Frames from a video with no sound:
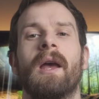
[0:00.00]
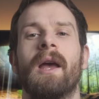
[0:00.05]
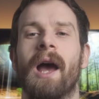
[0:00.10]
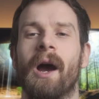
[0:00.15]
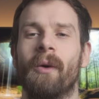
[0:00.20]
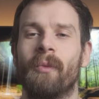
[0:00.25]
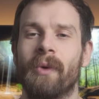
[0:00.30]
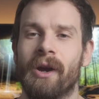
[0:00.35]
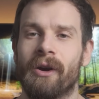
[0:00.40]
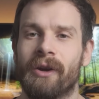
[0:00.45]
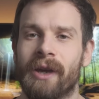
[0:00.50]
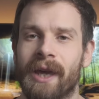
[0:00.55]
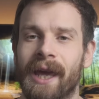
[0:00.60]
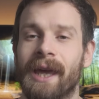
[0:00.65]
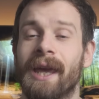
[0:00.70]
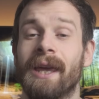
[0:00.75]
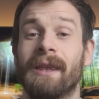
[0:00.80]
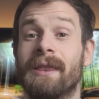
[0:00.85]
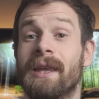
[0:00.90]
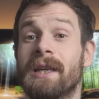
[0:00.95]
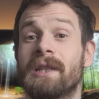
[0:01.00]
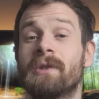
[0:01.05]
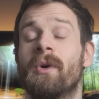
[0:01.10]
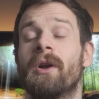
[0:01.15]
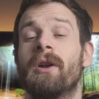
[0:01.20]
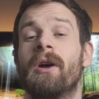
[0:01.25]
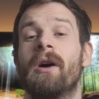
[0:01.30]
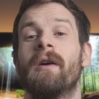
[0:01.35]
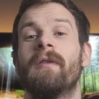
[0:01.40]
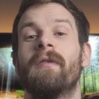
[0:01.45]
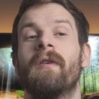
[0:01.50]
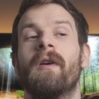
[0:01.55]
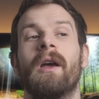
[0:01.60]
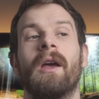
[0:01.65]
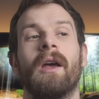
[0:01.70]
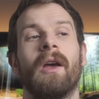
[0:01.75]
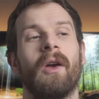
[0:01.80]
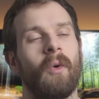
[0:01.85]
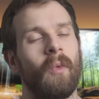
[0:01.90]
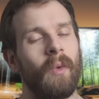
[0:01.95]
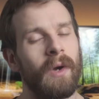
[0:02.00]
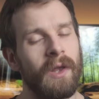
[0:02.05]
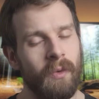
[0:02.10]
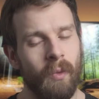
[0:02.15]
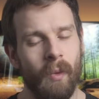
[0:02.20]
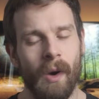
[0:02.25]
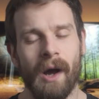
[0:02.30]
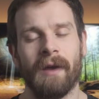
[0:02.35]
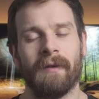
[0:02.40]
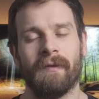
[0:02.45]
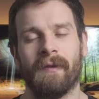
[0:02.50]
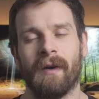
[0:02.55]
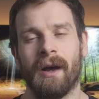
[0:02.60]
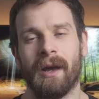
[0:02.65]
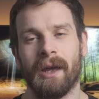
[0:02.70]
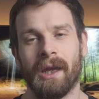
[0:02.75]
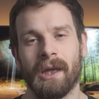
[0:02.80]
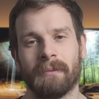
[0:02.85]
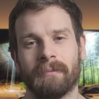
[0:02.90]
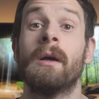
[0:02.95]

and we are kicking this one off with Wi-Fi.